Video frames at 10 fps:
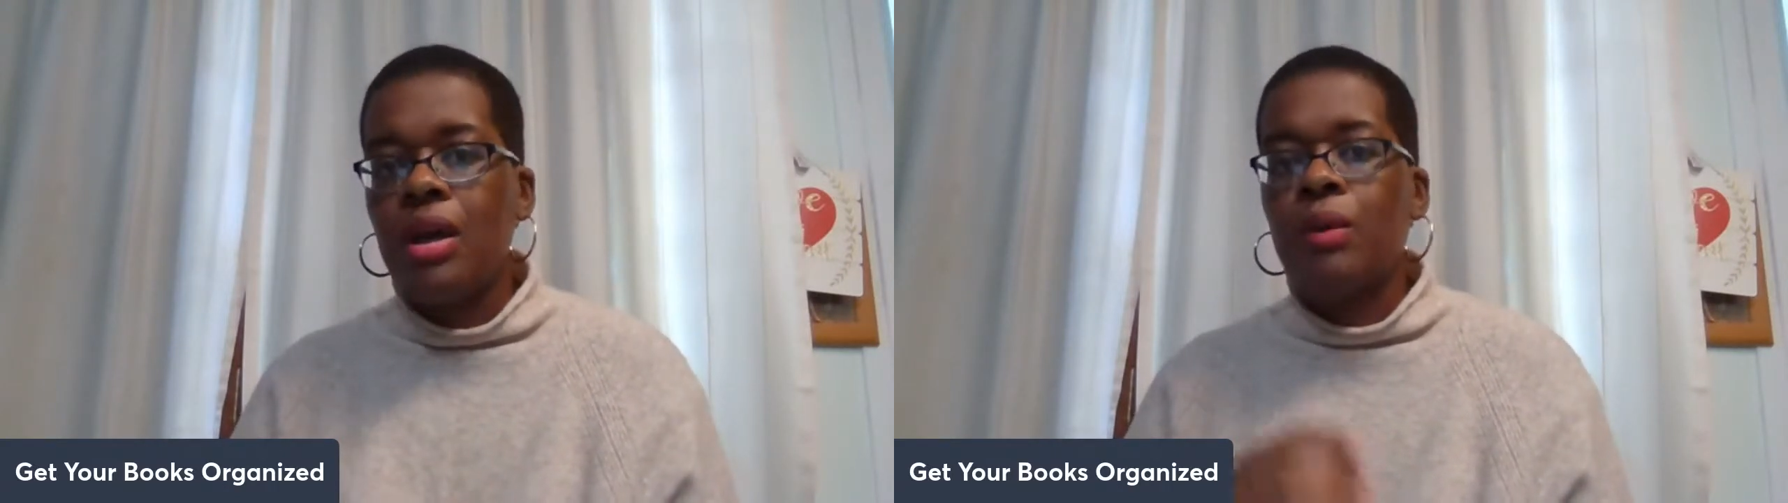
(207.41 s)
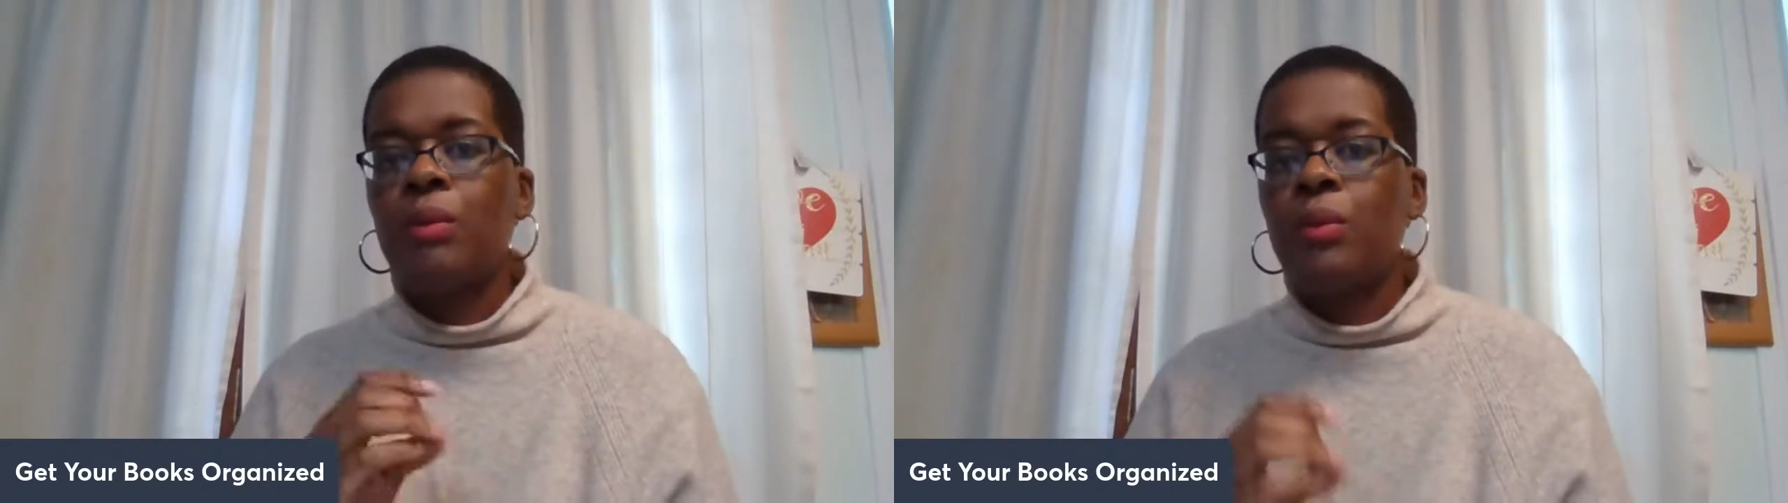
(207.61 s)

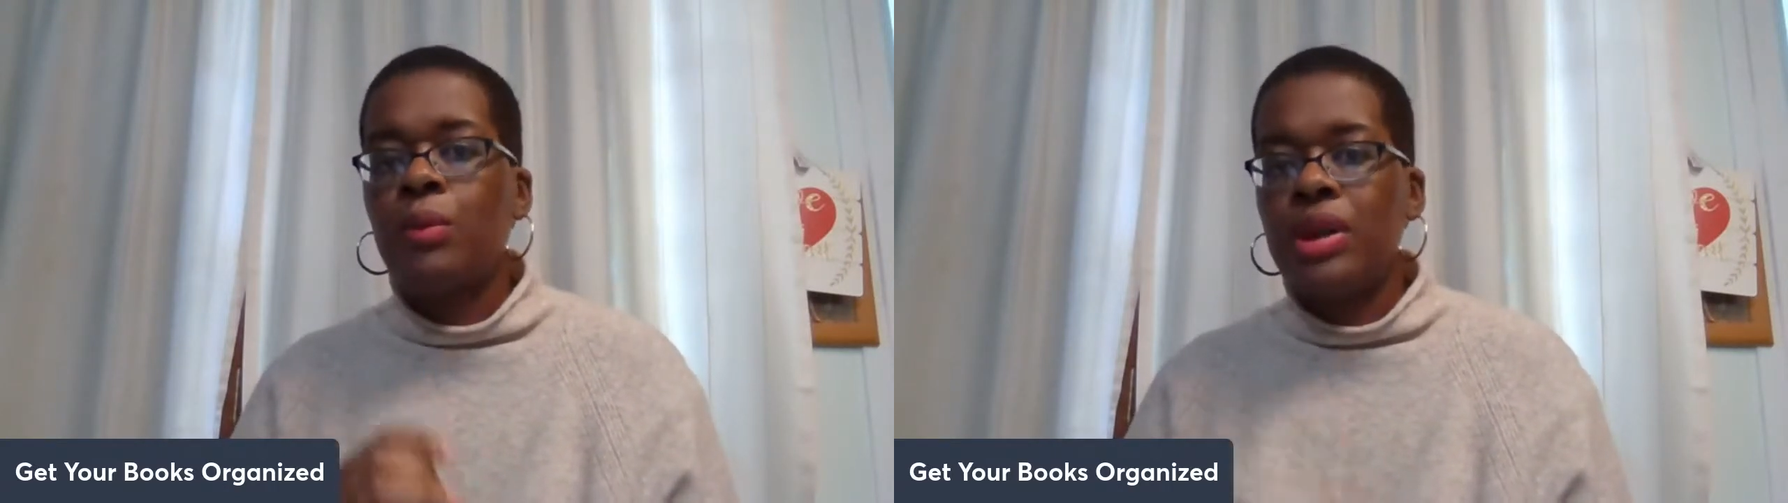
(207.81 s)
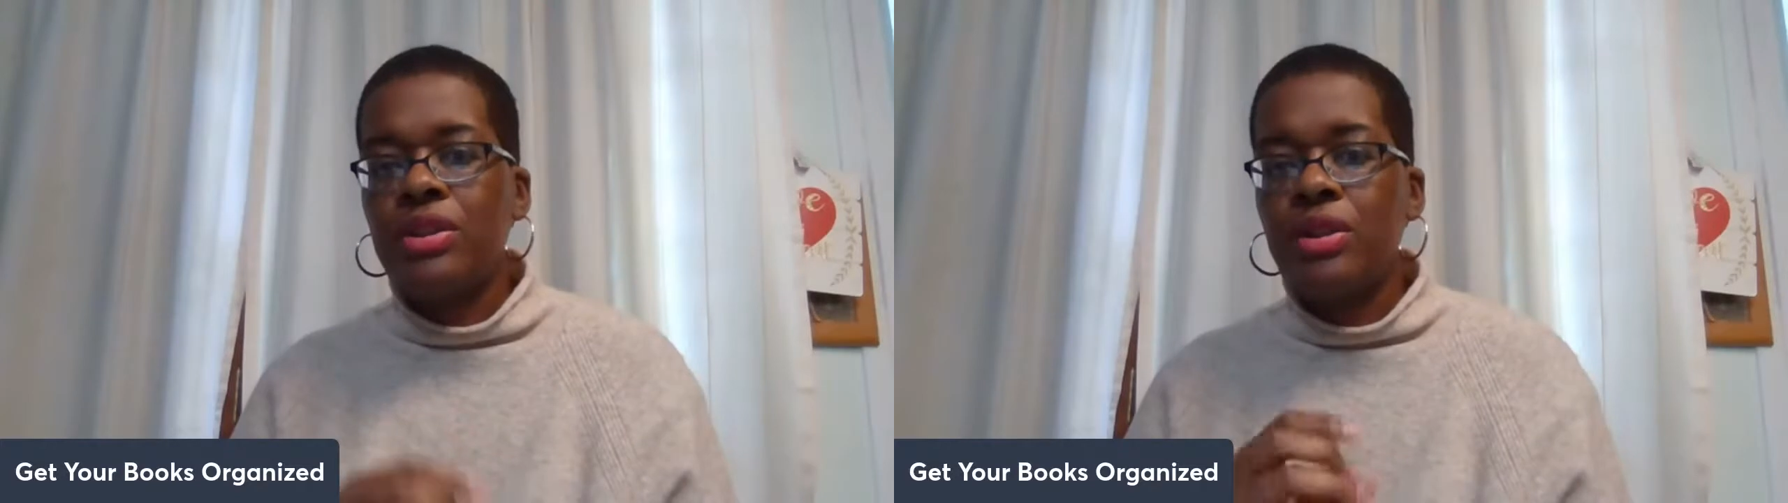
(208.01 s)

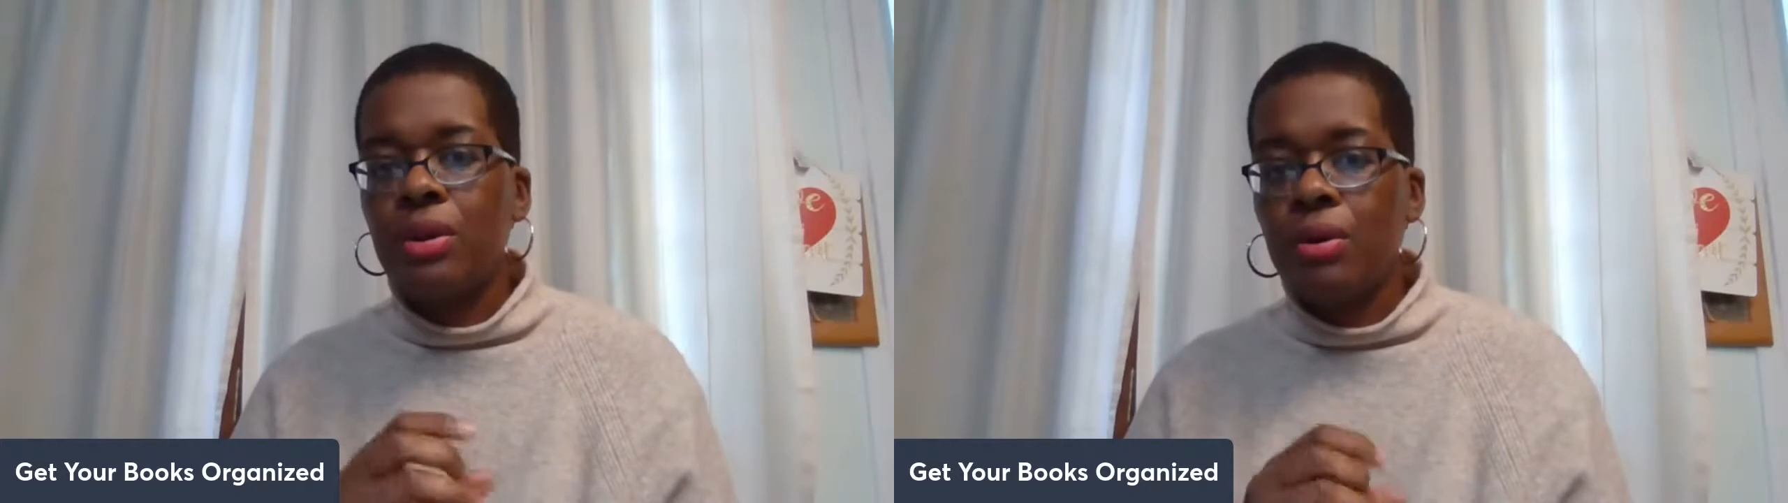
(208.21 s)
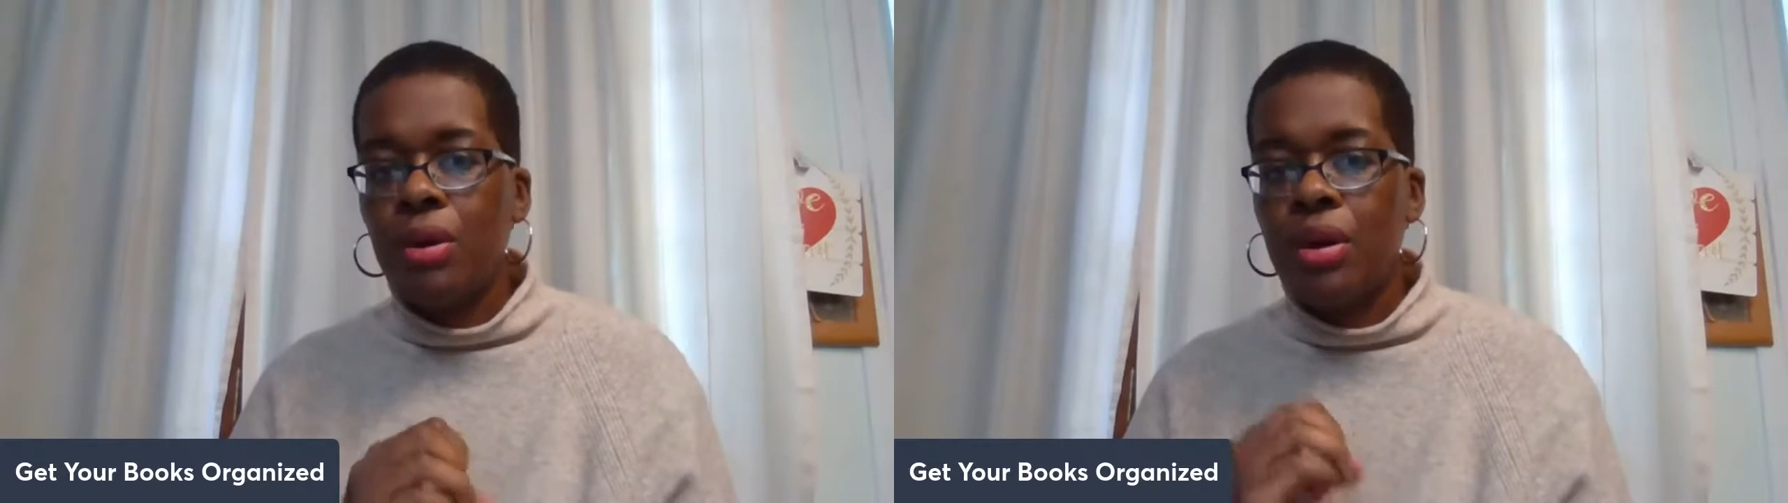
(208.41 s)
with
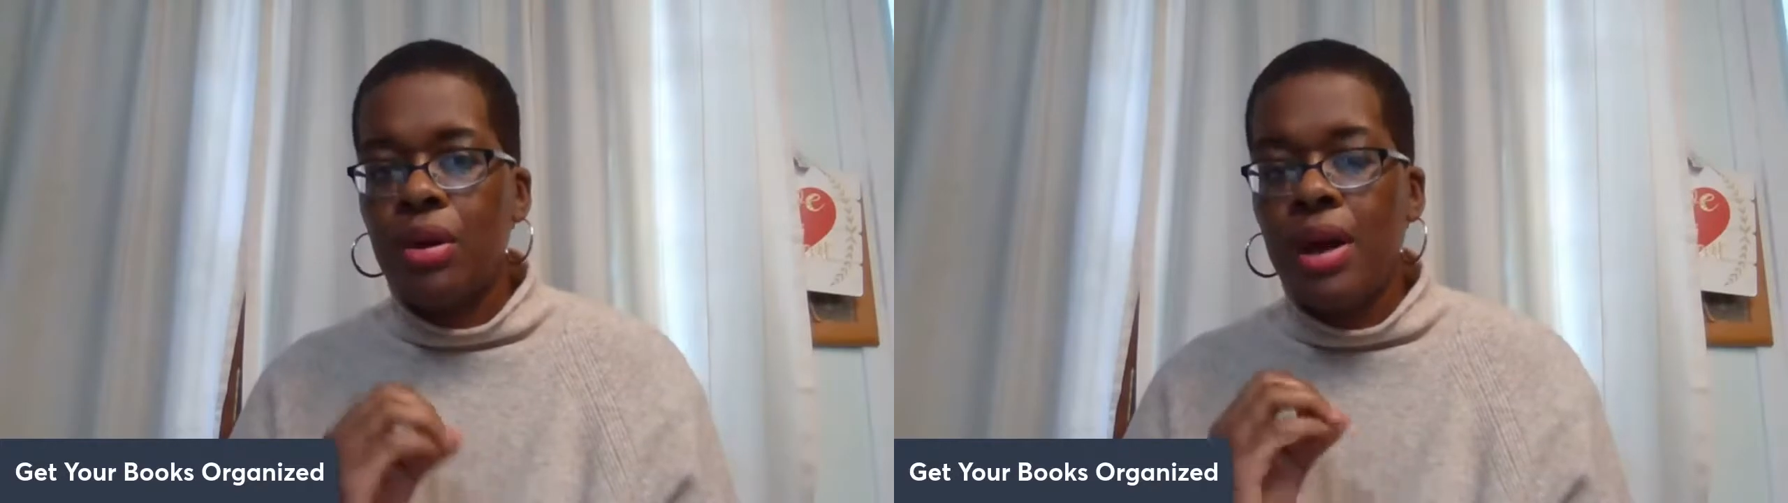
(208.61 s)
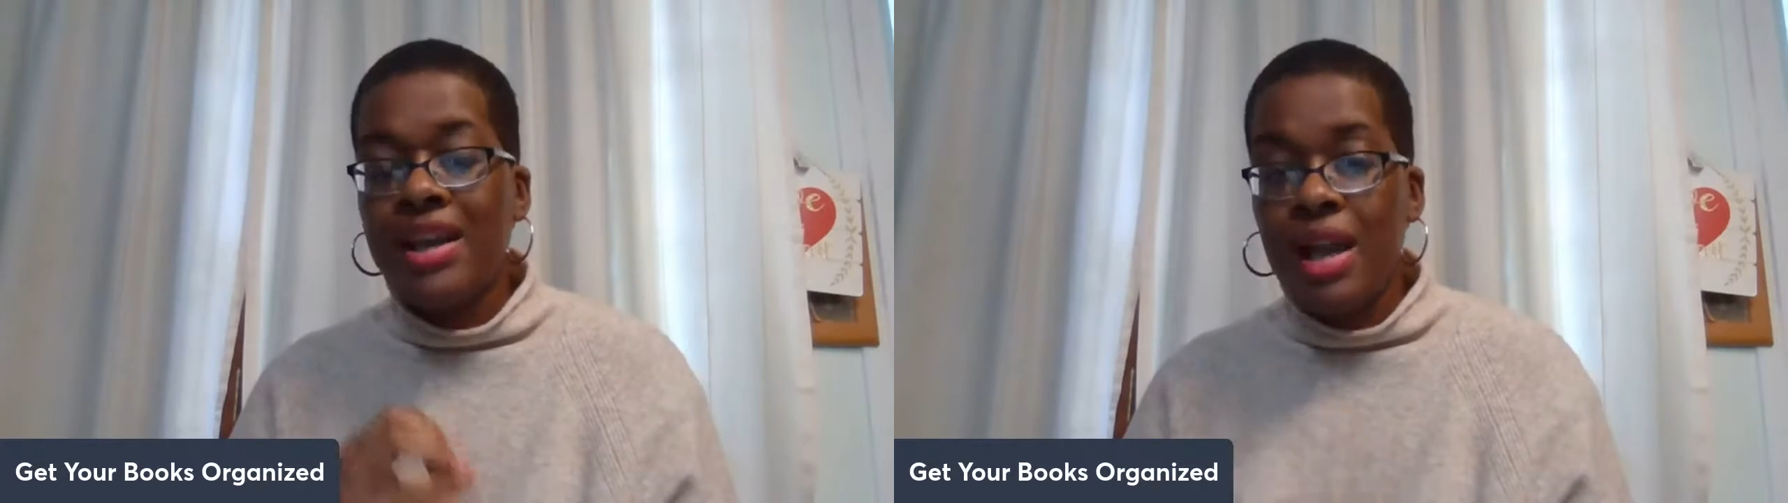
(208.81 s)

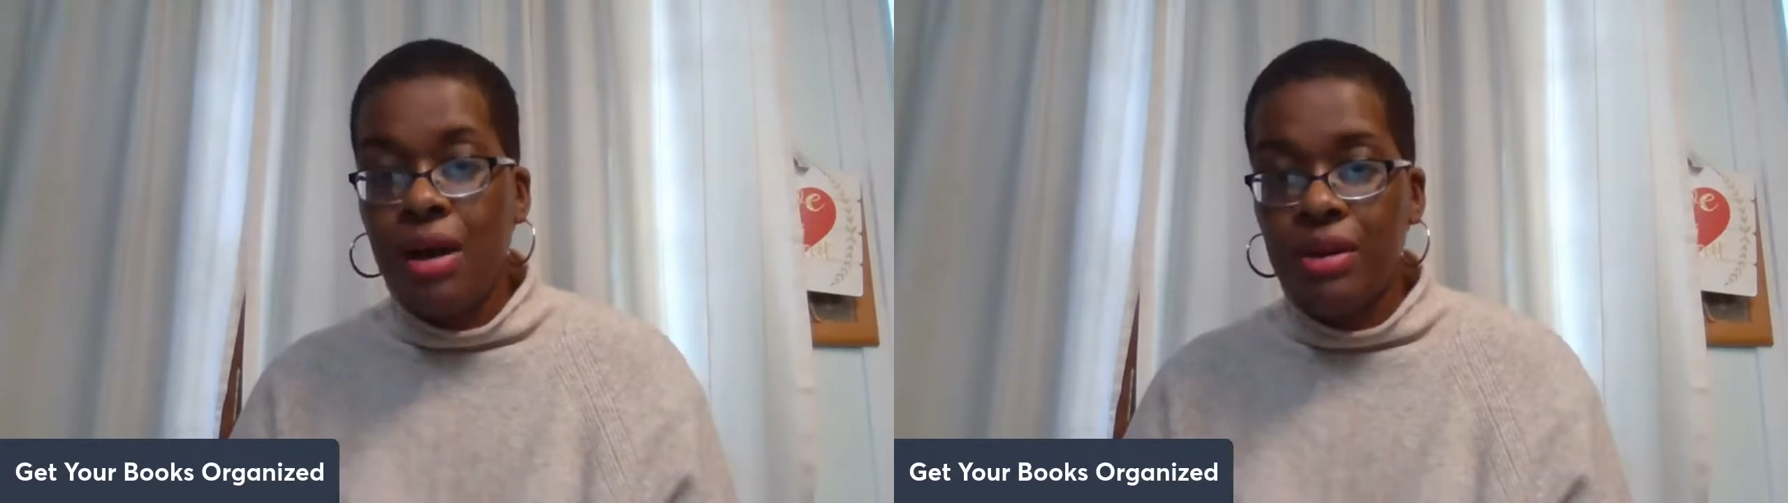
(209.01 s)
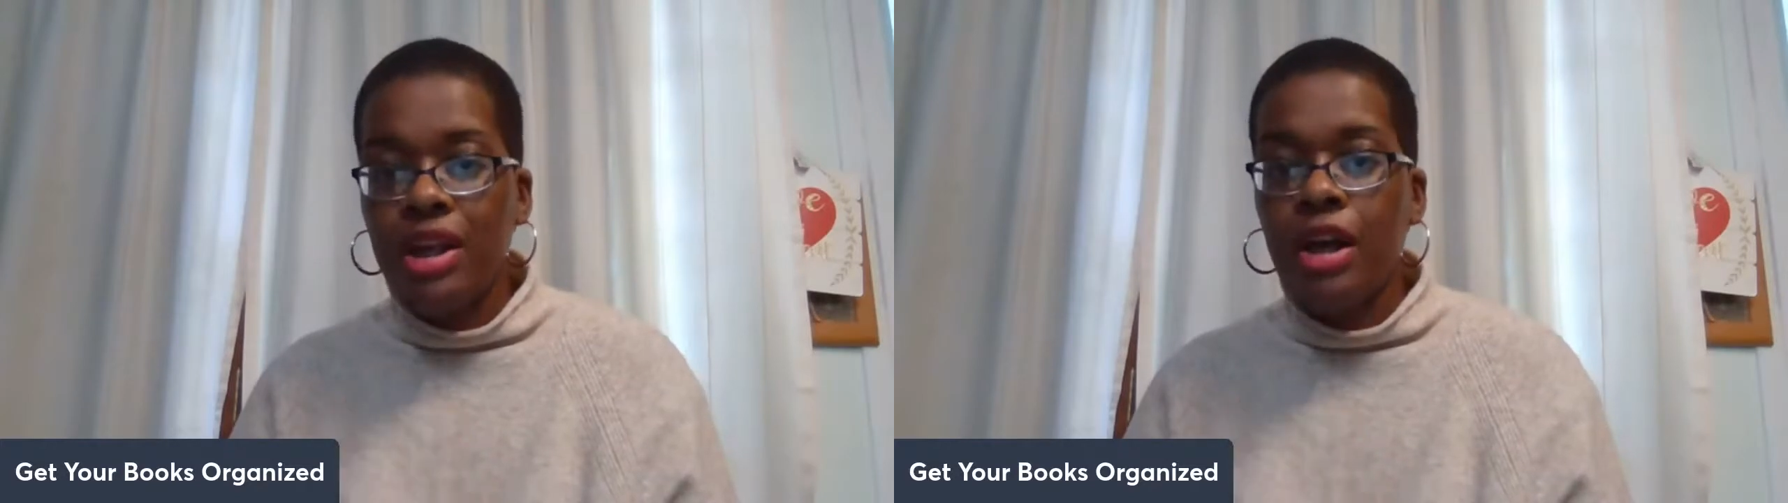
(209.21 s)
your
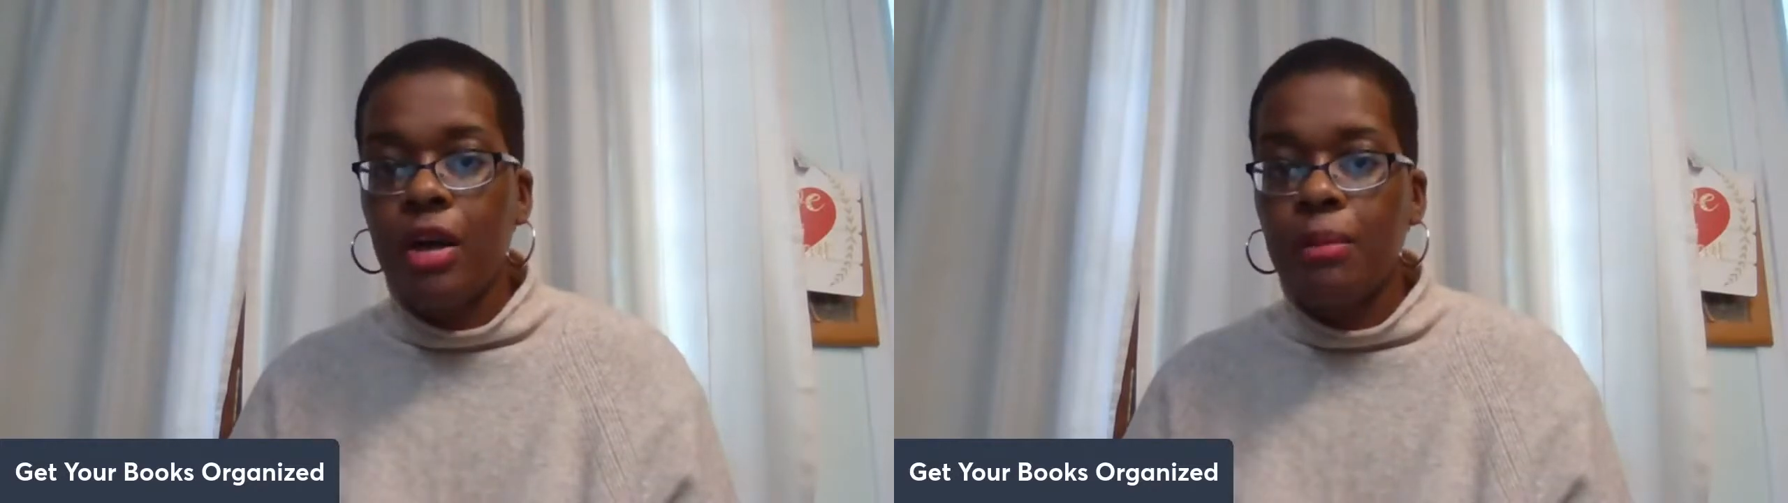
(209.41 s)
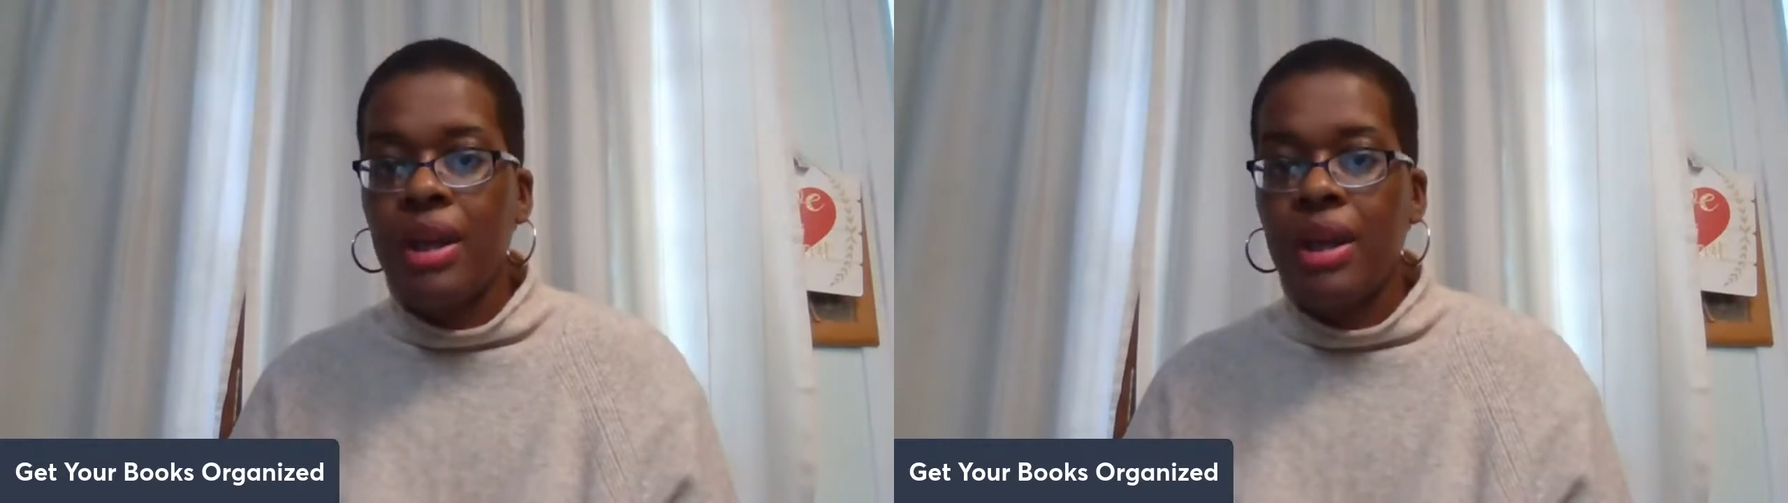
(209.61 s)
accounting help.